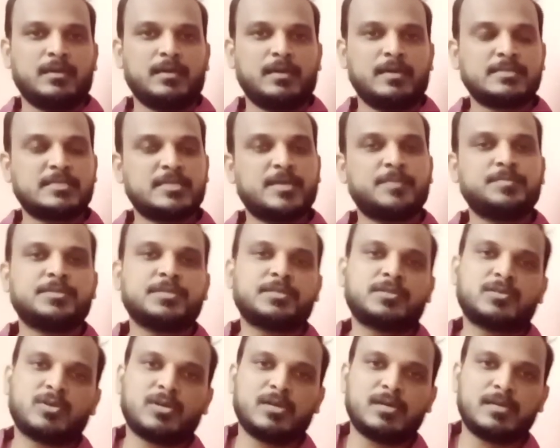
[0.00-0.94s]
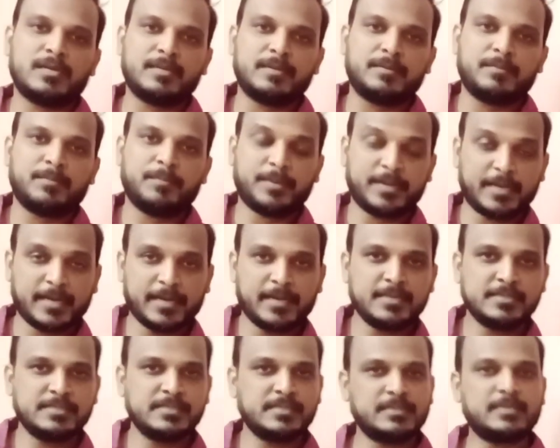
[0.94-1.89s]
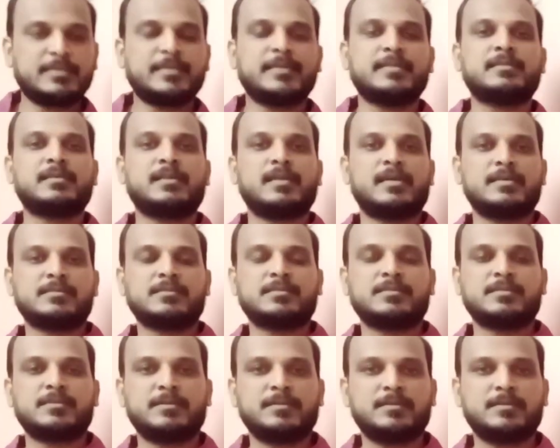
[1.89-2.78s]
a subject called biology in the 10th class,